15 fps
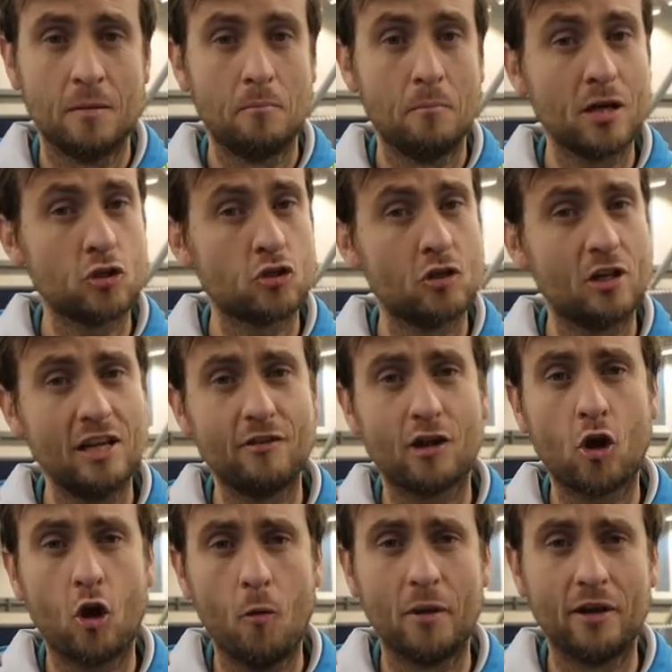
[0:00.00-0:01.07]
Make sure you leave a
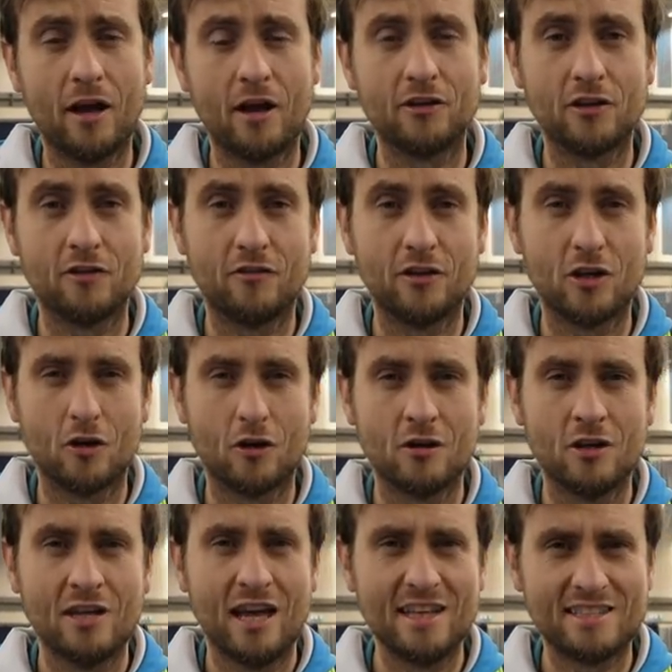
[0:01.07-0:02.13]
comment under the video
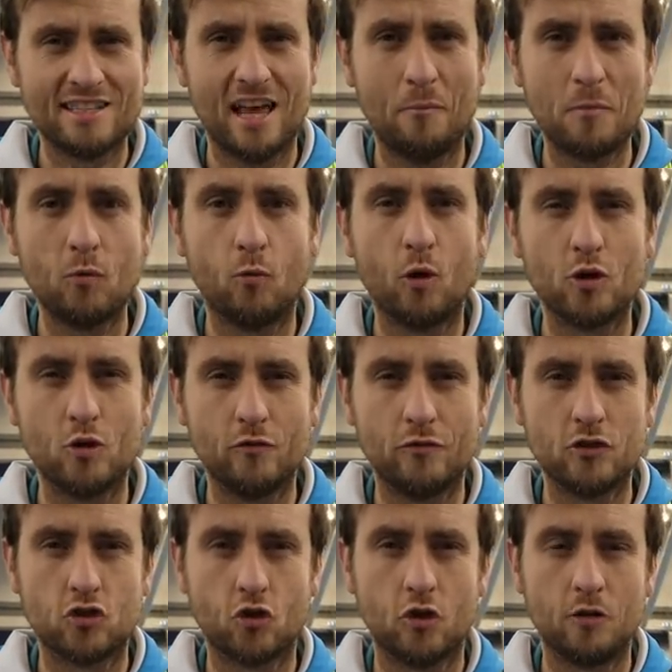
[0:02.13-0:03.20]
and tell me what you've
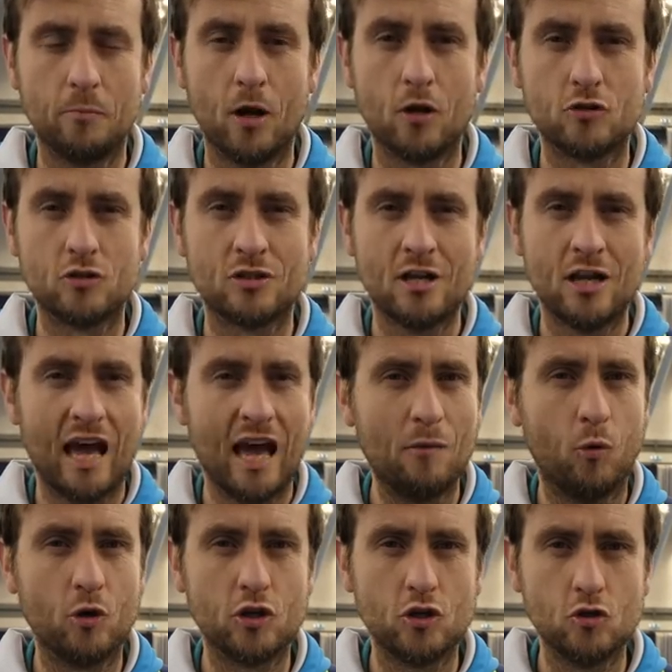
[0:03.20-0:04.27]
enjoyed most and
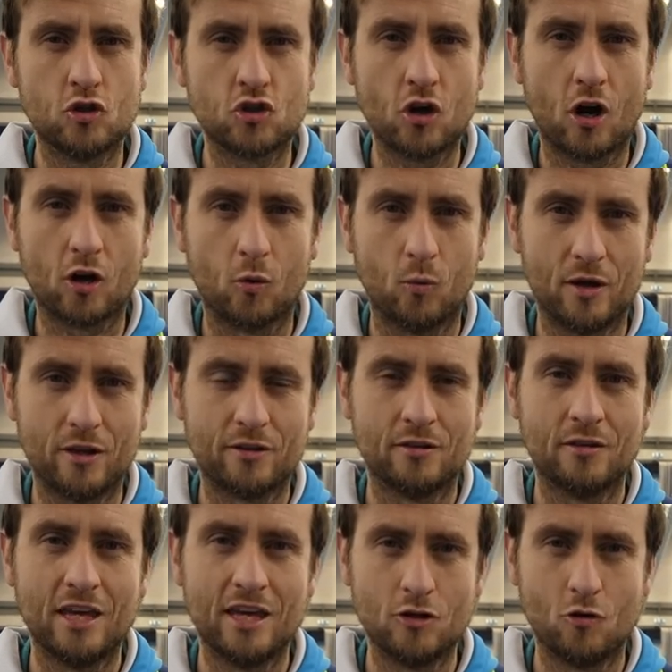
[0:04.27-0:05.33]
what you struggle with
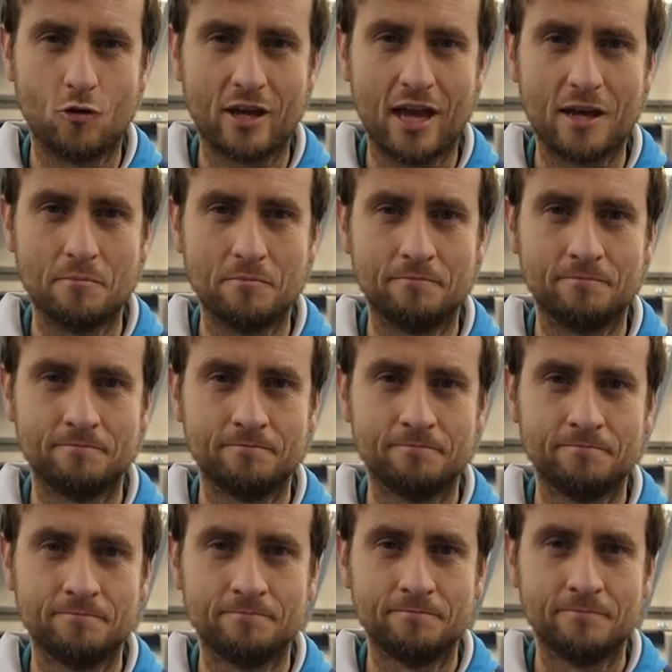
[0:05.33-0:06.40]
in your game.
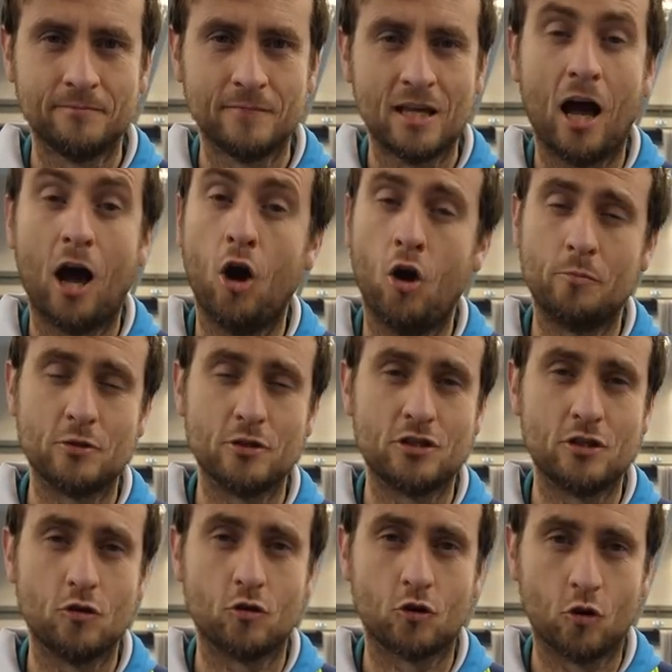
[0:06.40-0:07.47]
I hope to
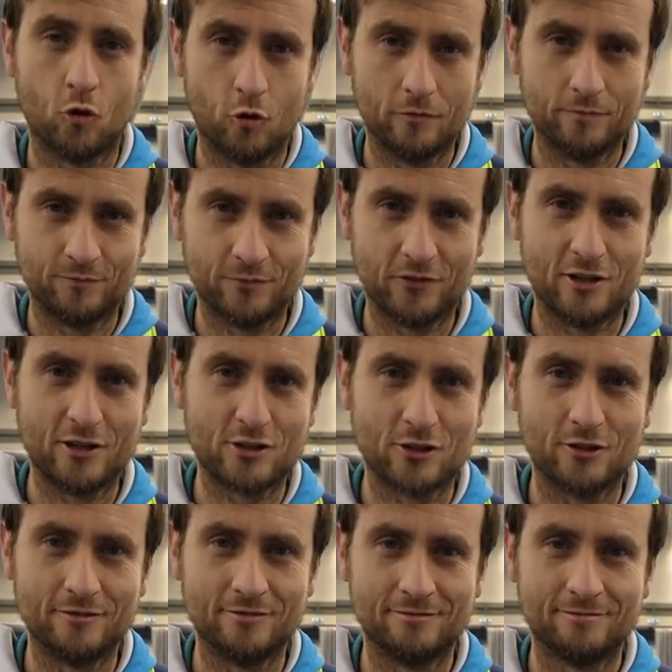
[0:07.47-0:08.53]
see you on court very
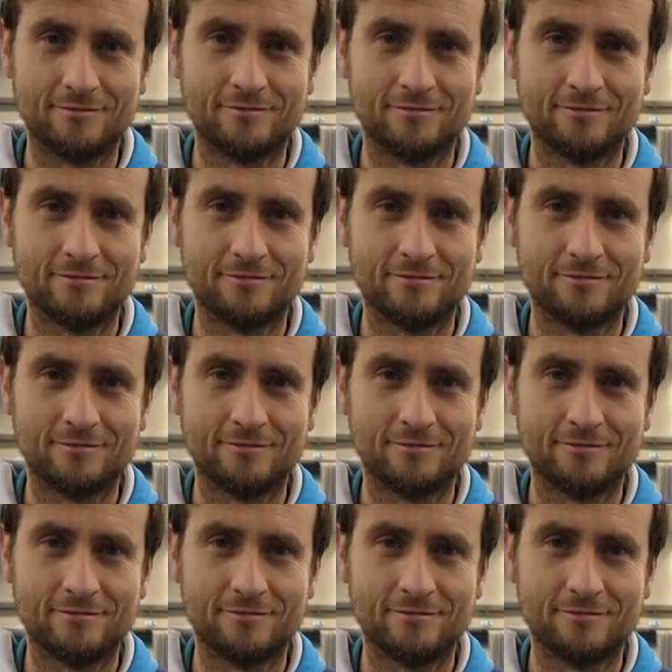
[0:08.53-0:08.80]
soon.